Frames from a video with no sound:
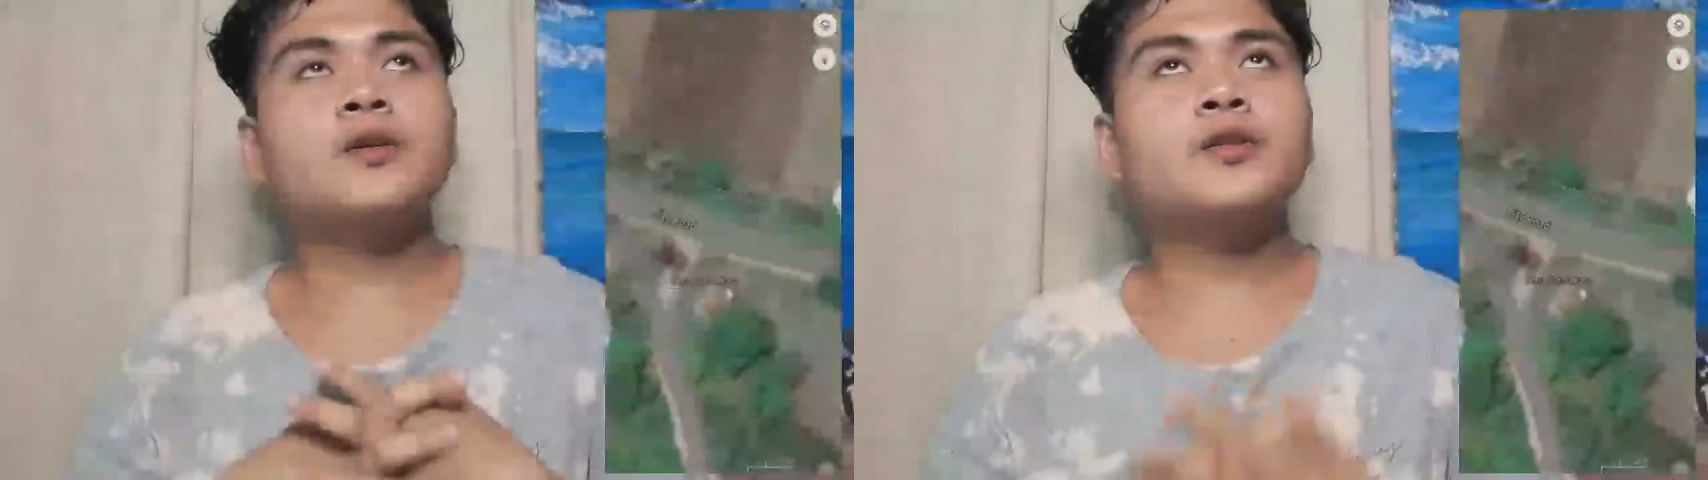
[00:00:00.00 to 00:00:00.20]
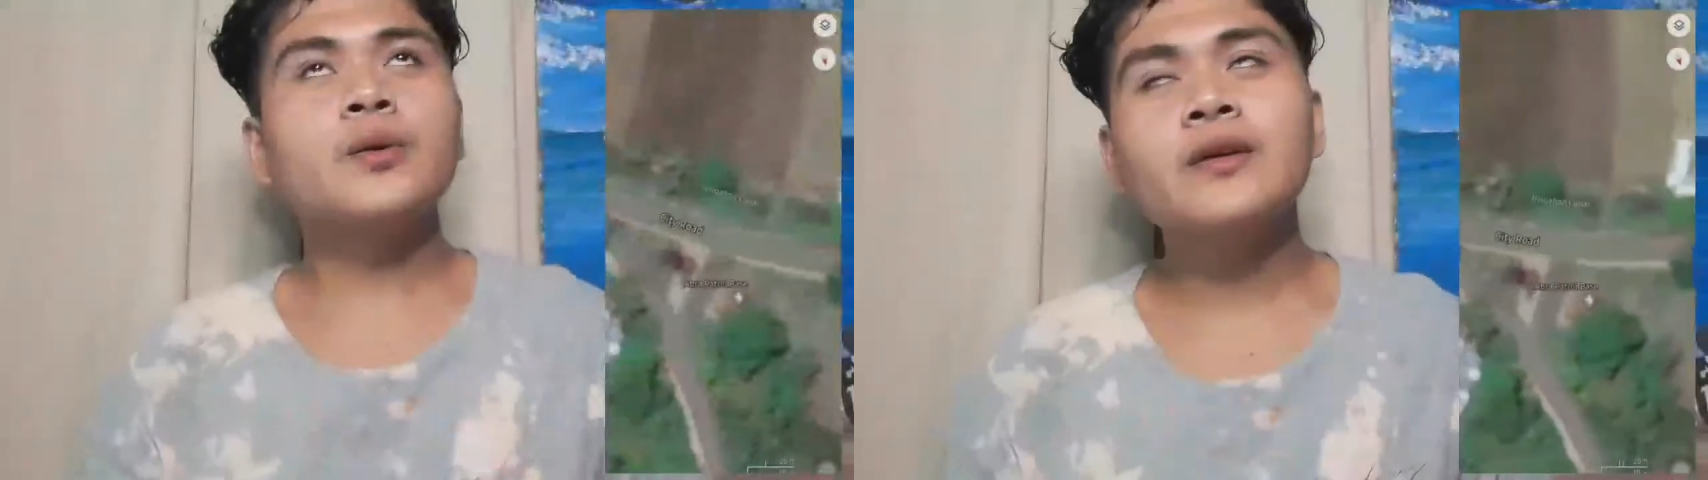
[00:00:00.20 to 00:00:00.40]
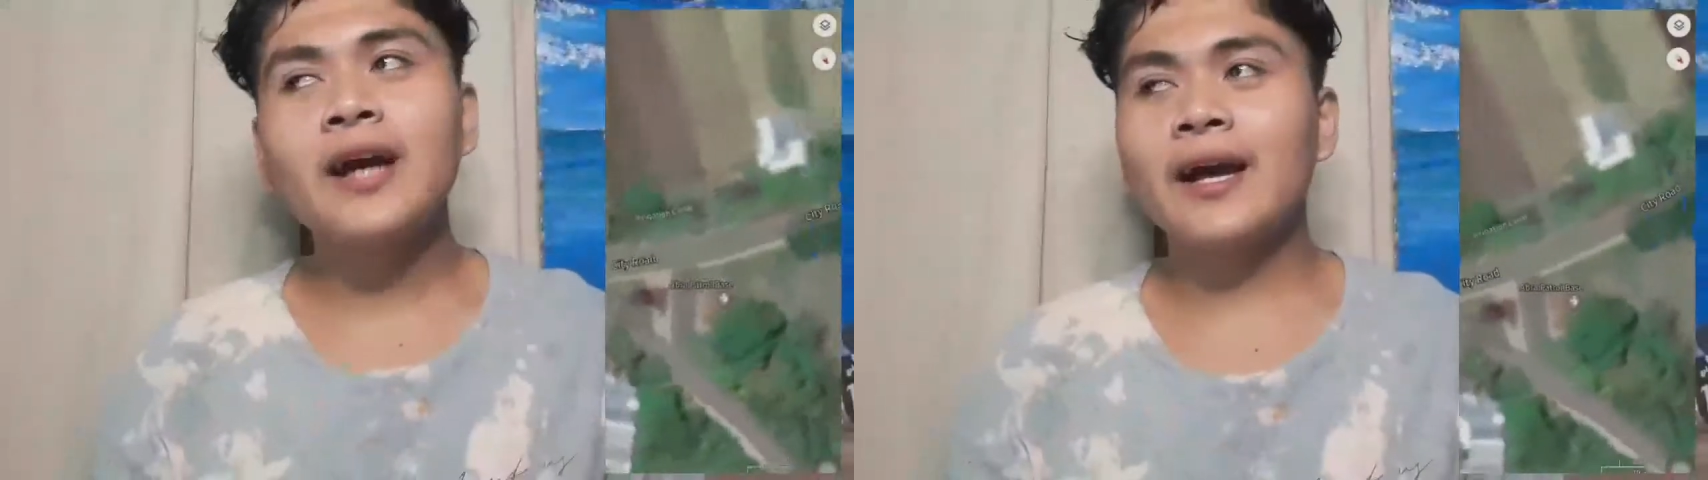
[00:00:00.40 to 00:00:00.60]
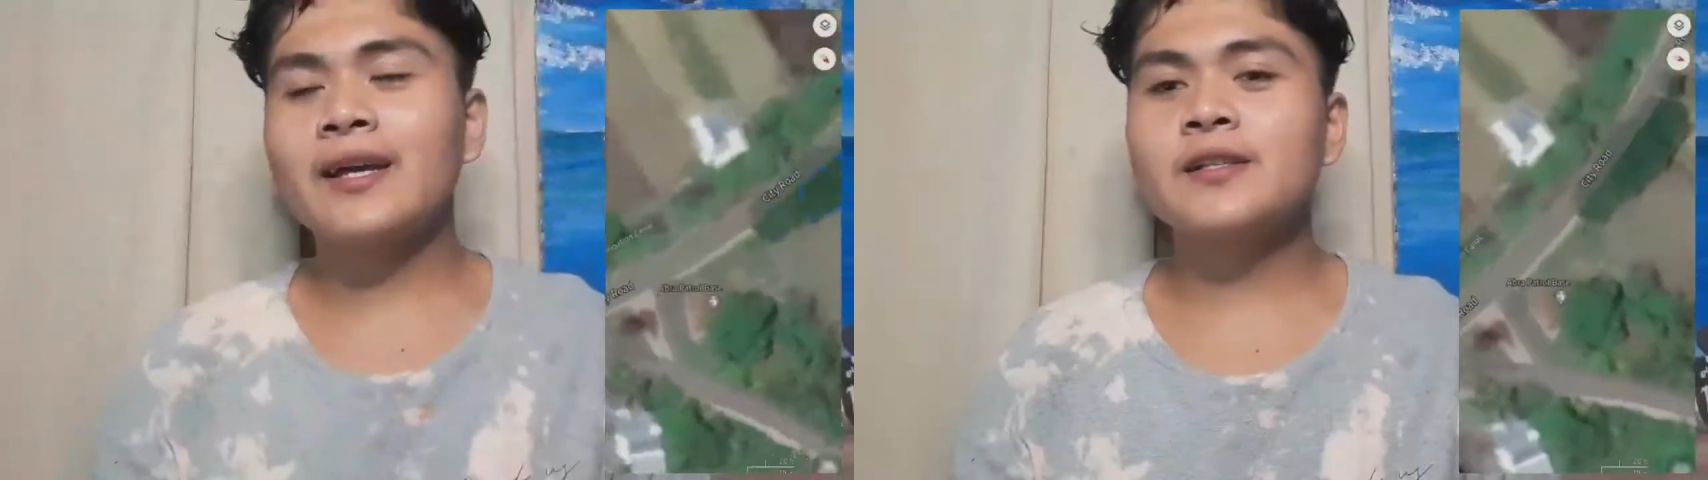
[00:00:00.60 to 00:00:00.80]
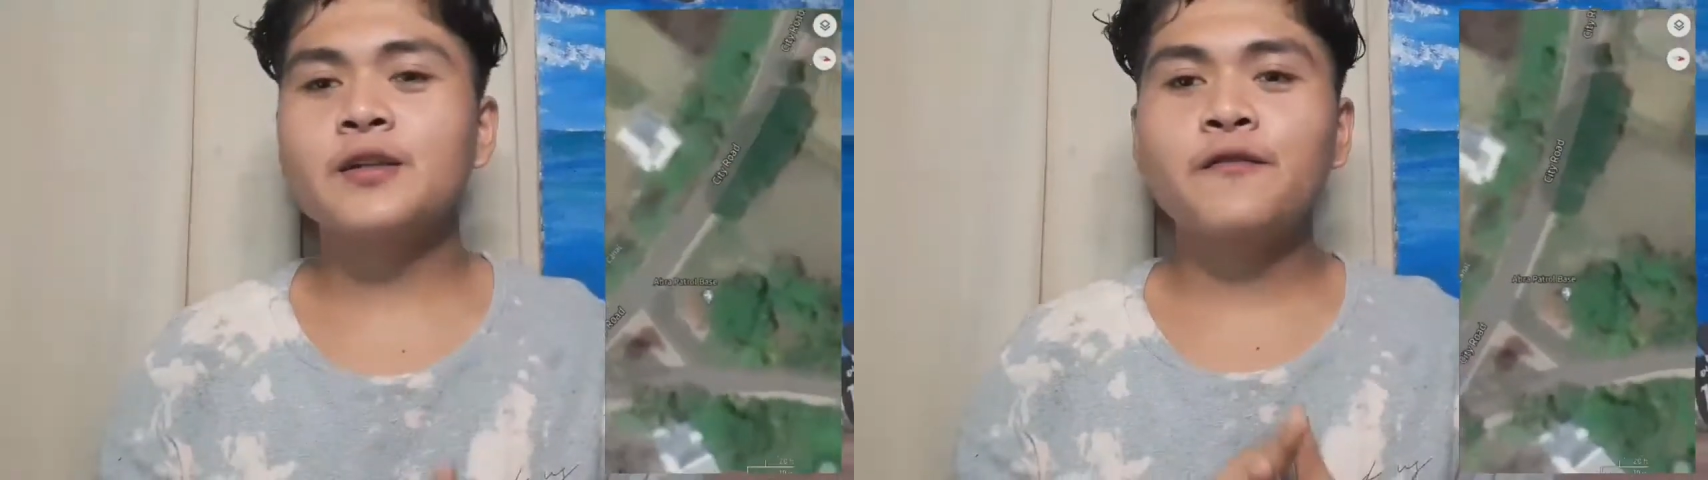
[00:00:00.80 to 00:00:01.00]
So
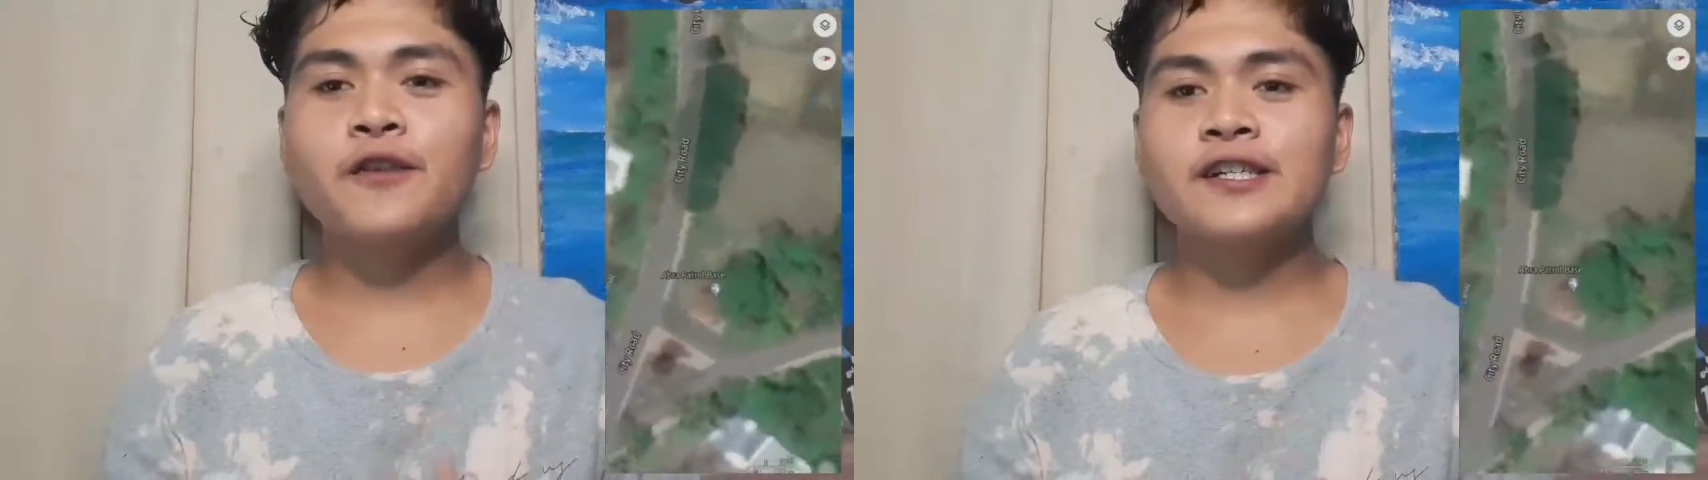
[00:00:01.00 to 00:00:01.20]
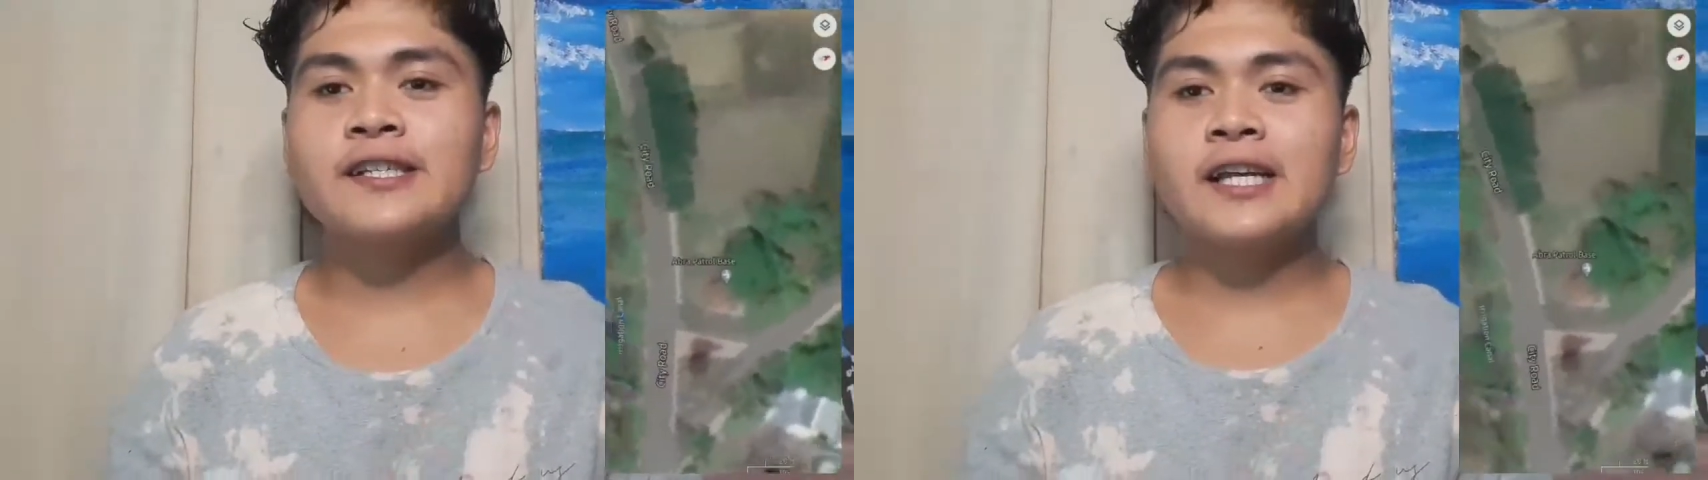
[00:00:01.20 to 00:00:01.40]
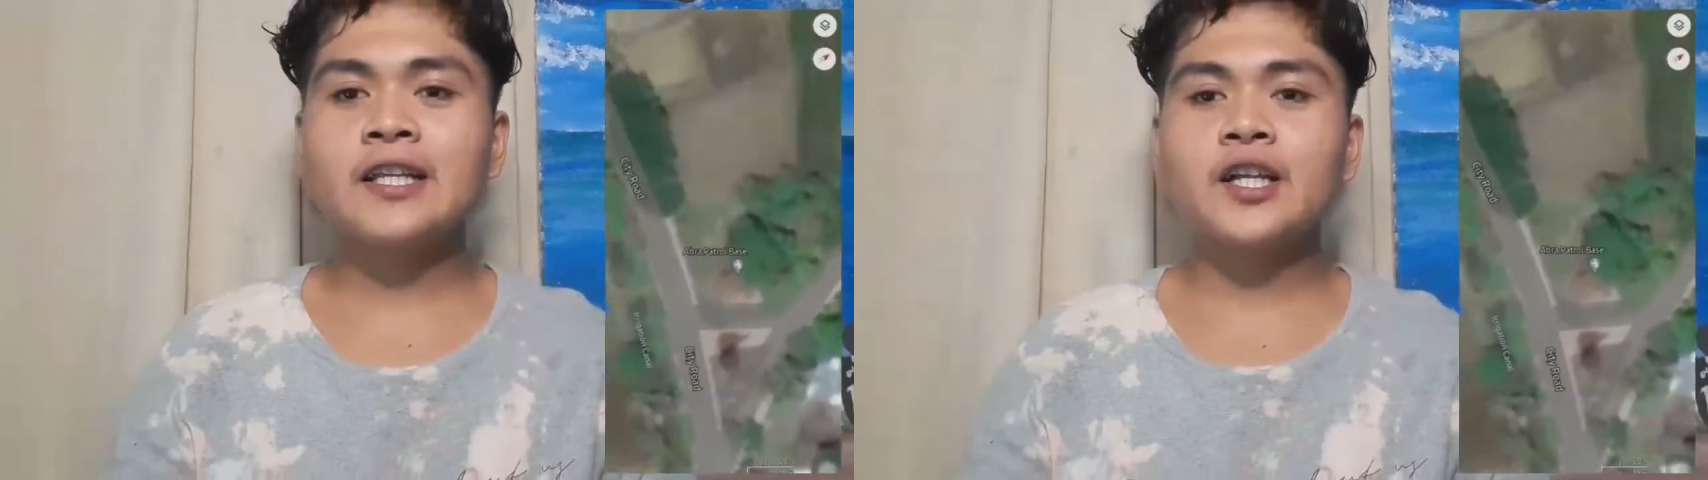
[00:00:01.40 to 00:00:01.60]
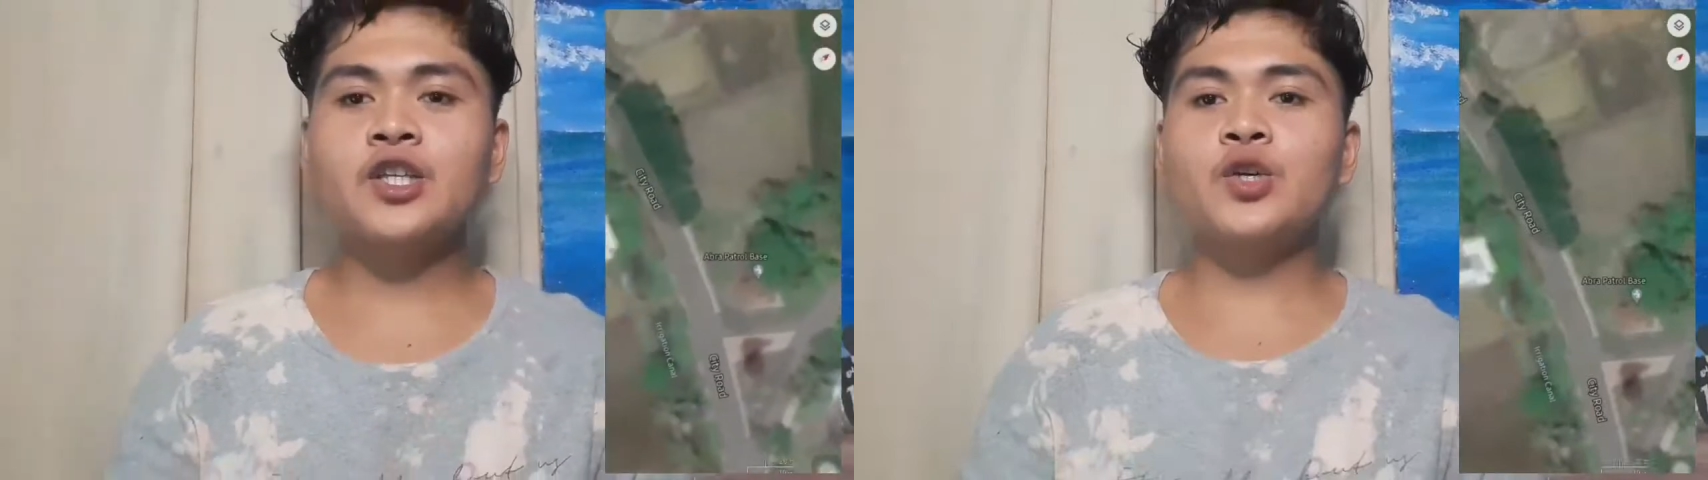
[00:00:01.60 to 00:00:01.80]
guys, the first thing that